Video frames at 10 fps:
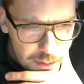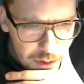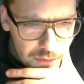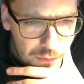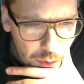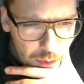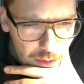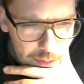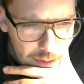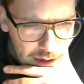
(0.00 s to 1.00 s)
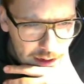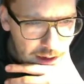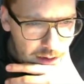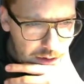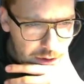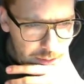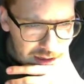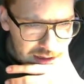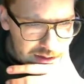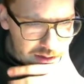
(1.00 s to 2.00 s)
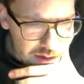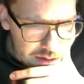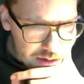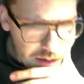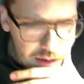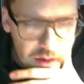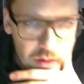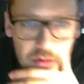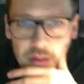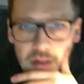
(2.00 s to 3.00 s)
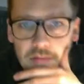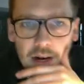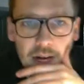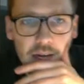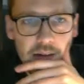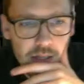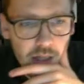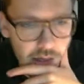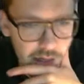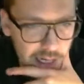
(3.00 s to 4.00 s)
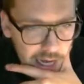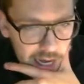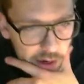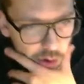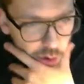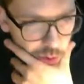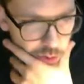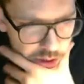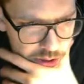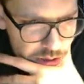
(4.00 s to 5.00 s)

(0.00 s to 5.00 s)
forward by your ministers. And they're divided into categories.